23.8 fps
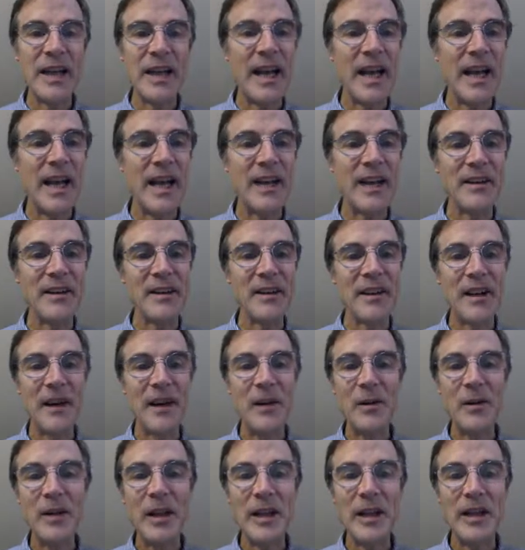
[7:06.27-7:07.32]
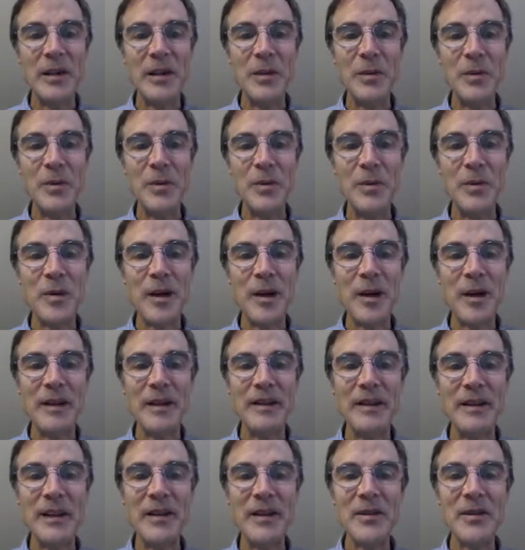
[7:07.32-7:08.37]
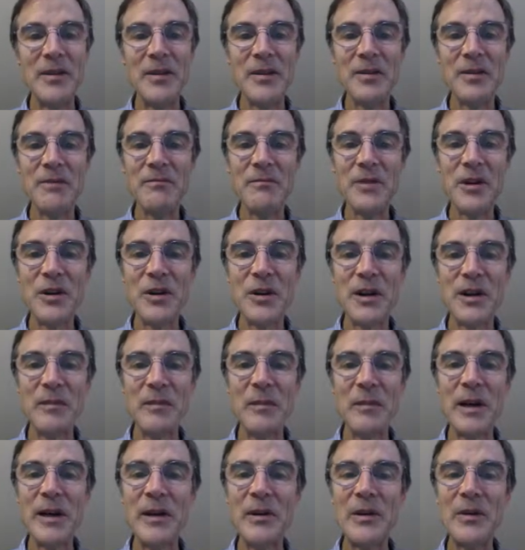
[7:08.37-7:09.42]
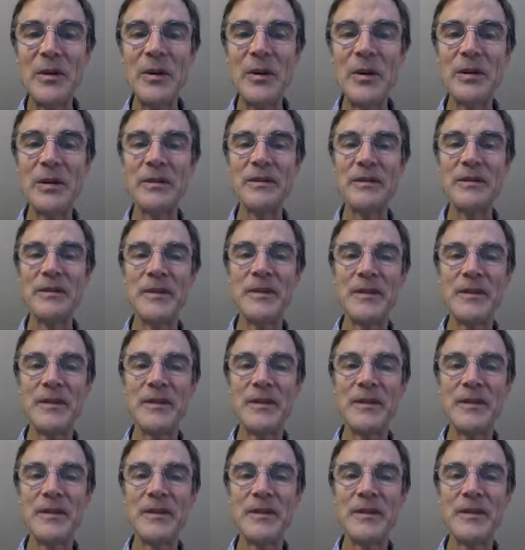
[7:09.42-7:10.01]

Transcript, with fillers: And I'll let you uh, either talk about or